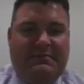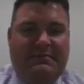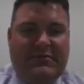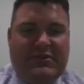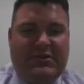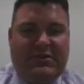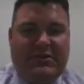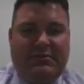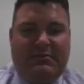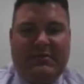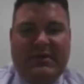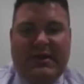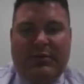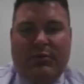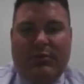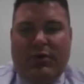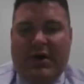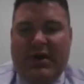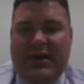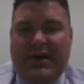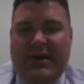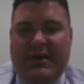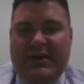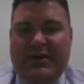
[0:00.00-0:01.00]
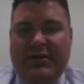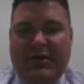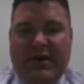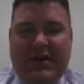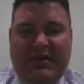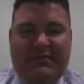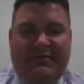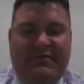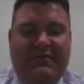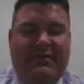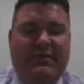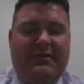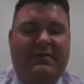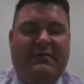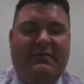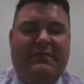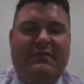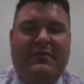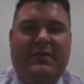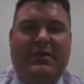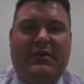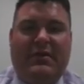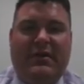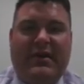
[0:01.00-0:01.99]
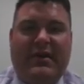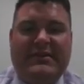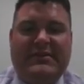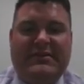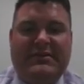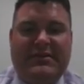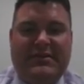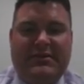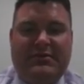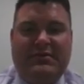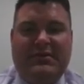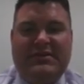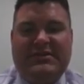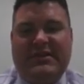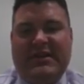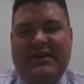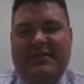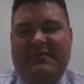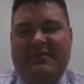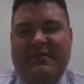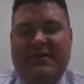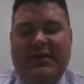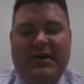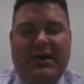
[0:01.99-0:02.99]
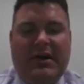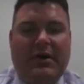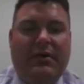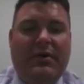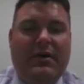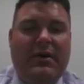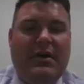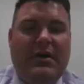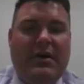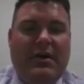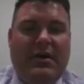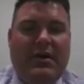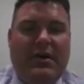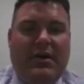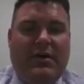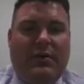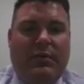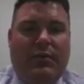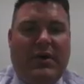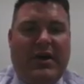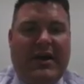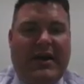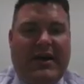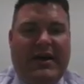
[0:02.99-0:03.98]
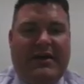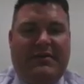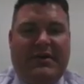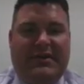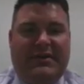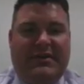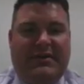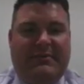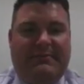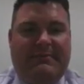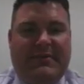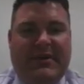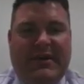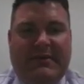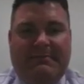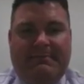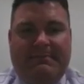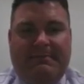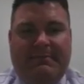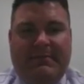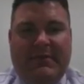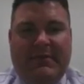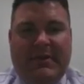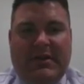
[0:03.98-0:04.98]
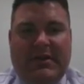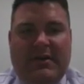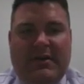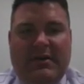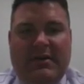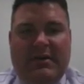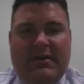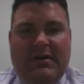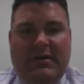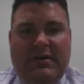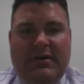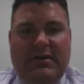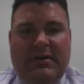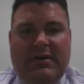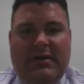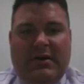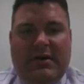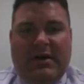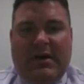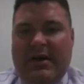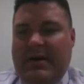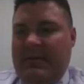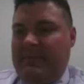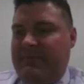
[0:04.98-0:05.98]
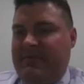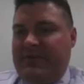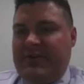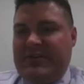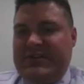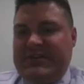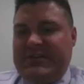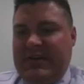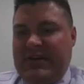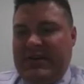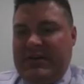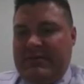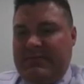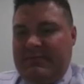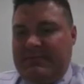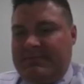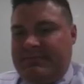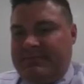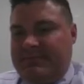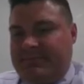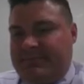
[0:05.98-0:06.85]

So at 1, I know I have vertical asymptote. Just got to figure out what I got right there. Okay. For C,